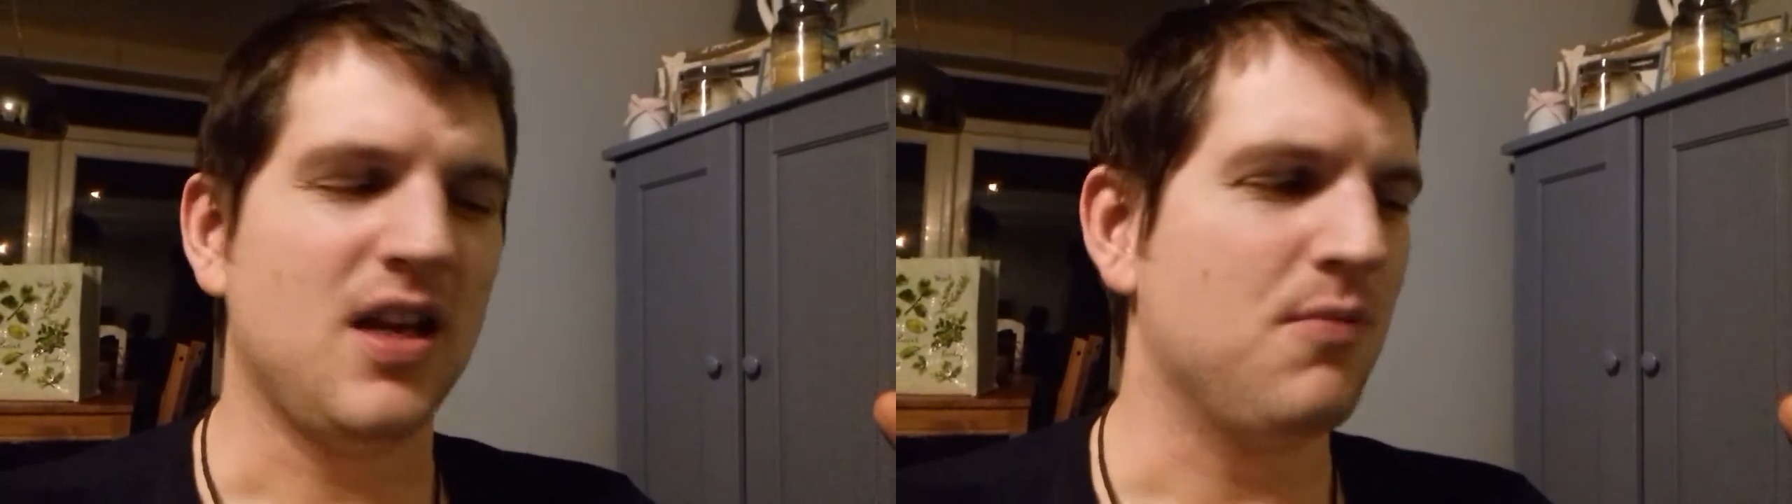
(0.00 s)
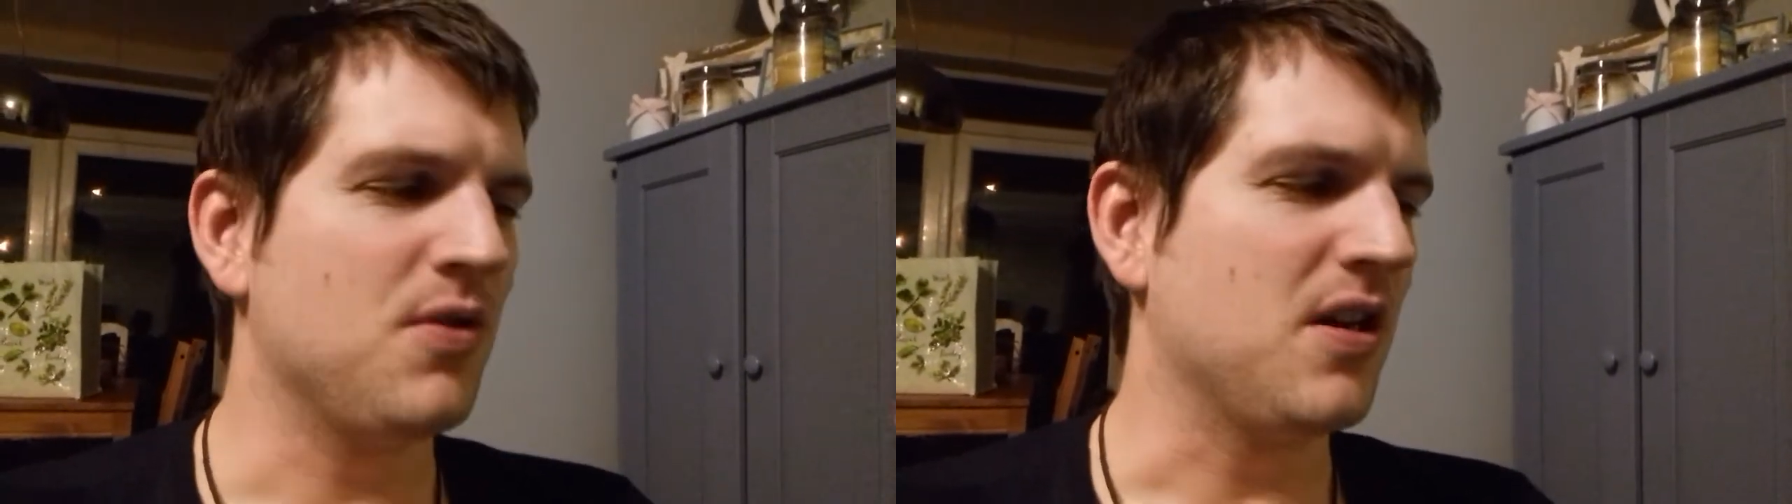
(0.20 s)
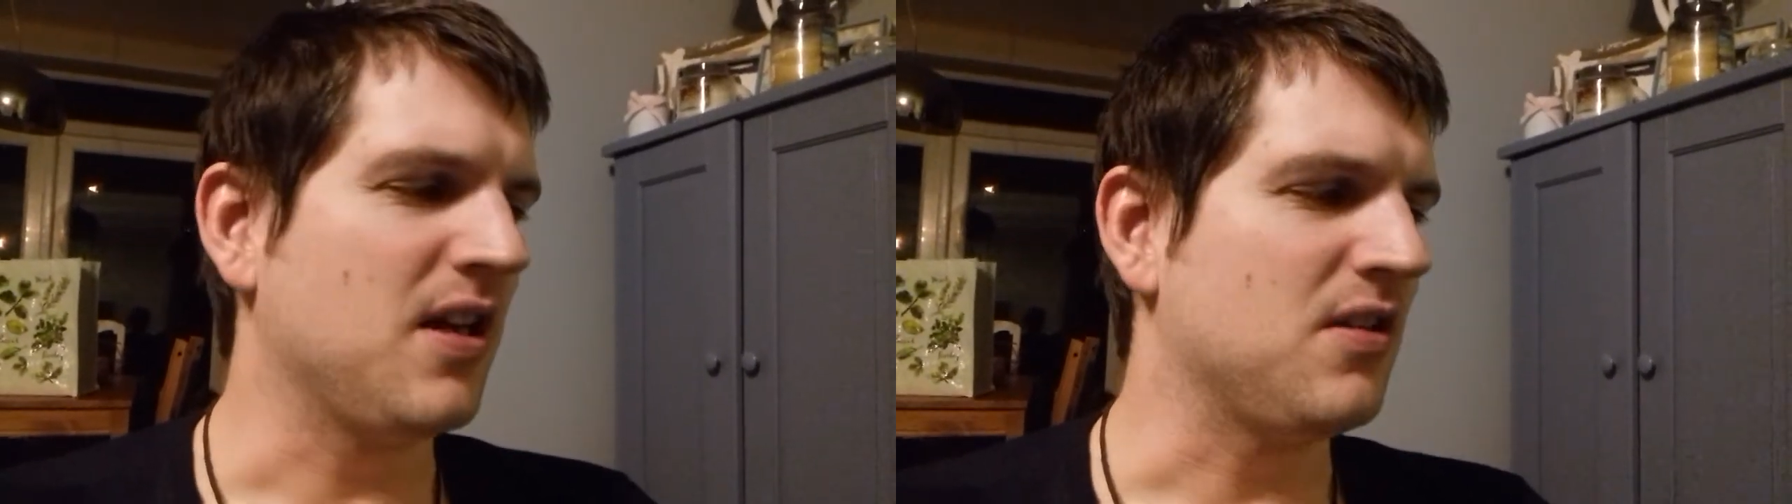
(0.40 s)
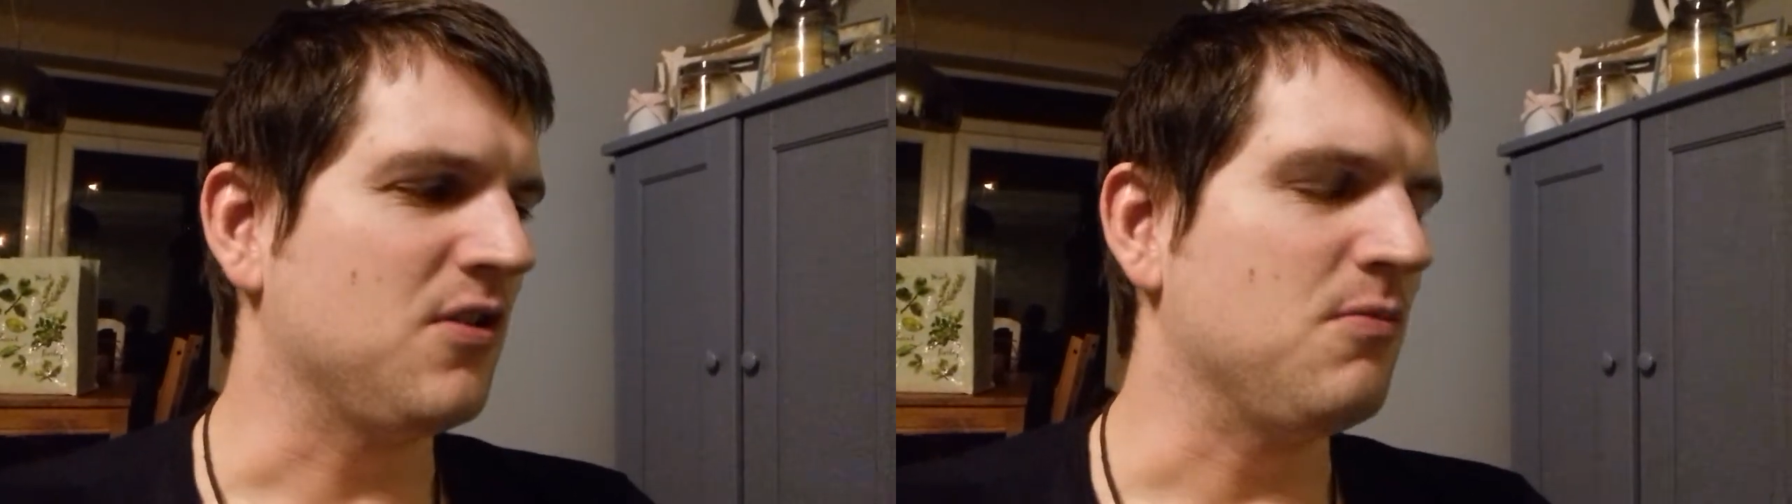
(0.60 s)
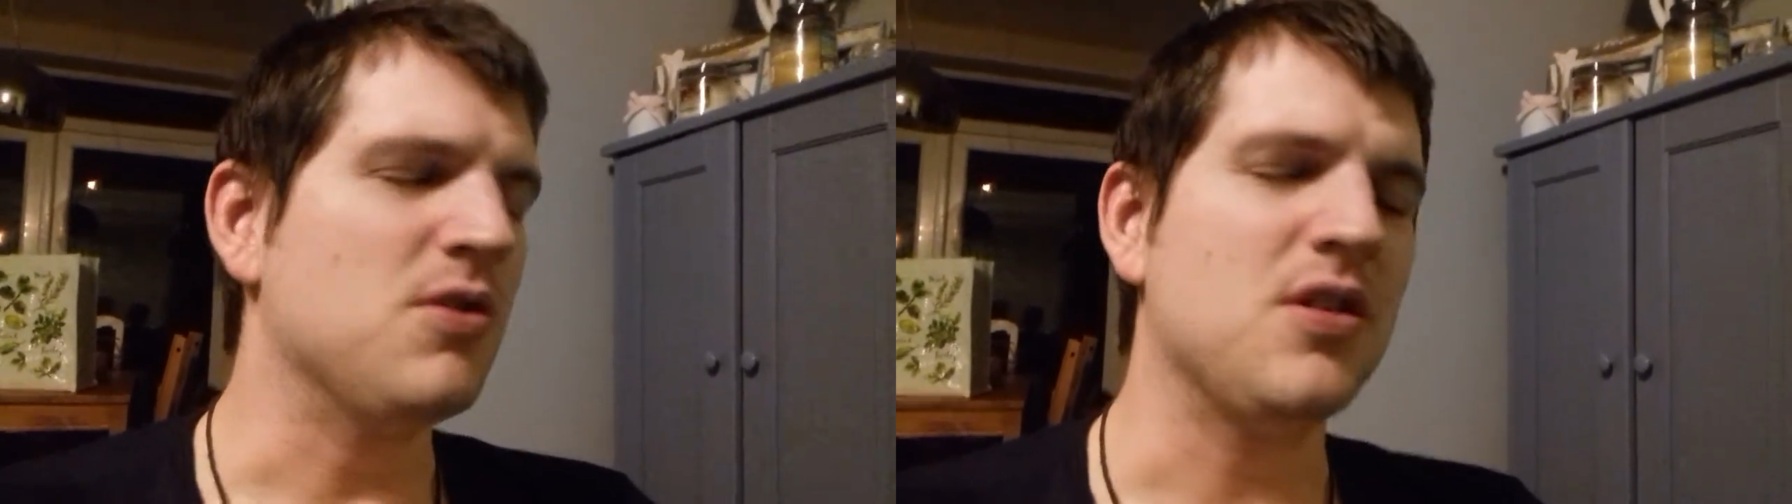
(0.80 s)
It wouldn't get
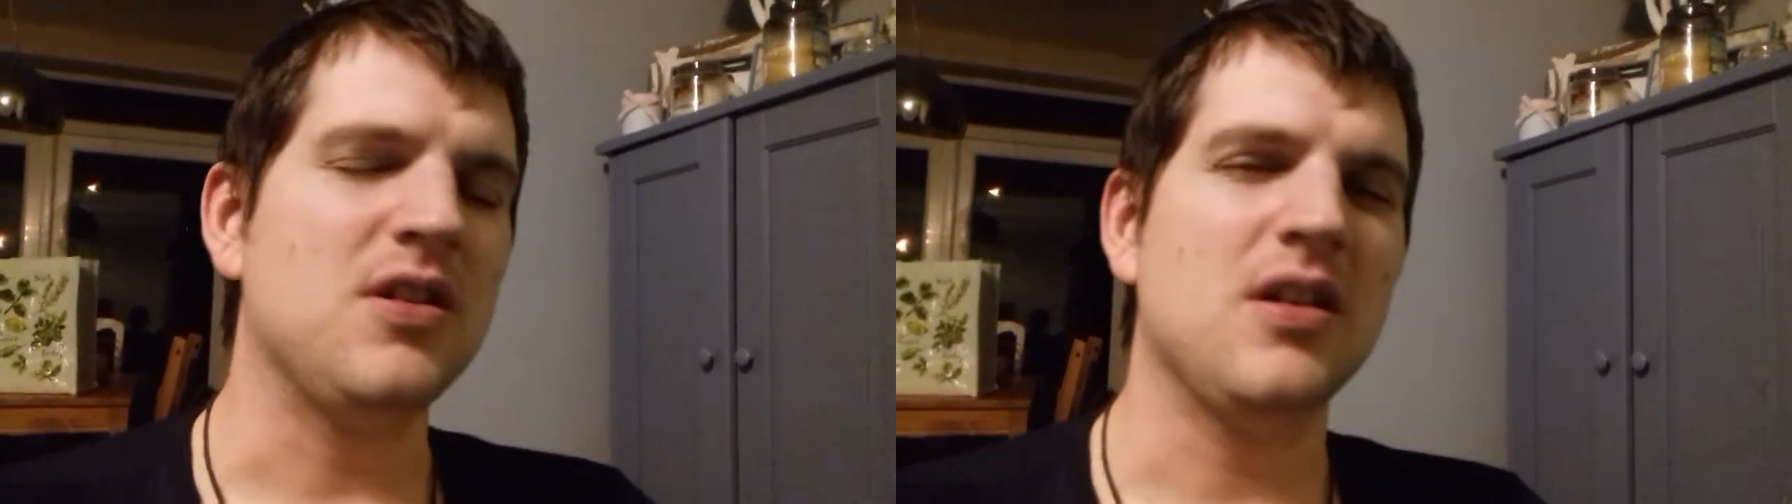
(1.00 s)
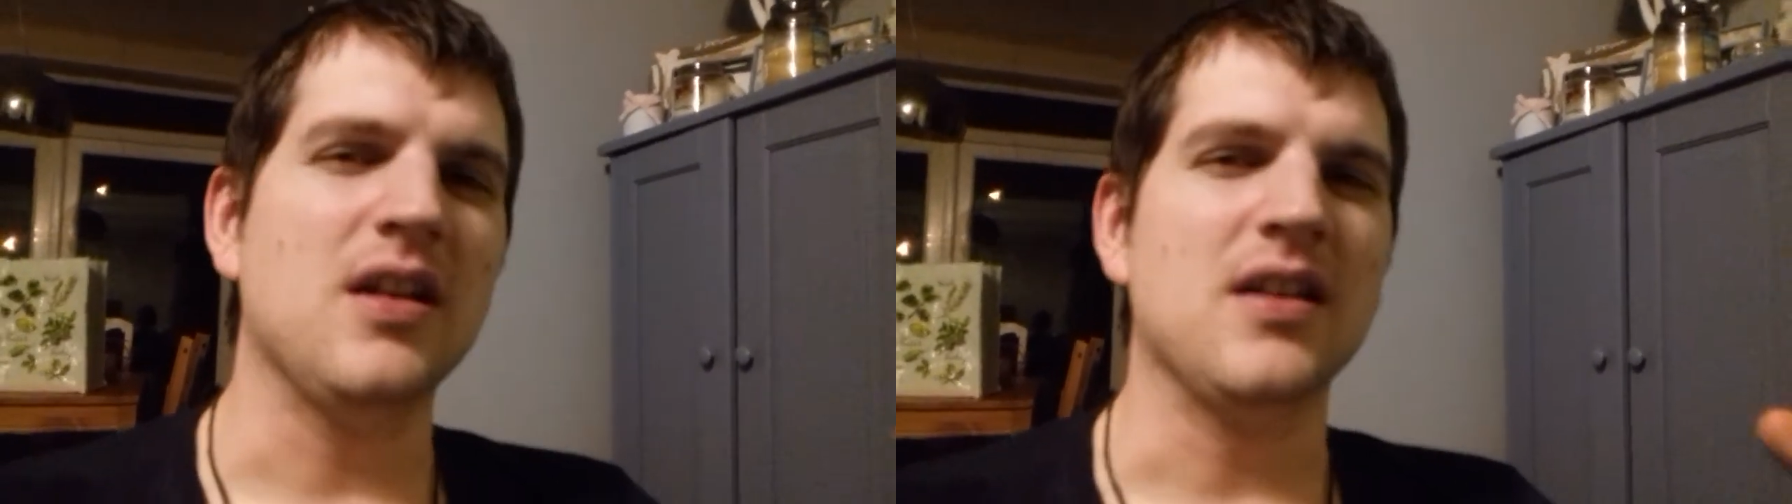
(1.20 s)
too much.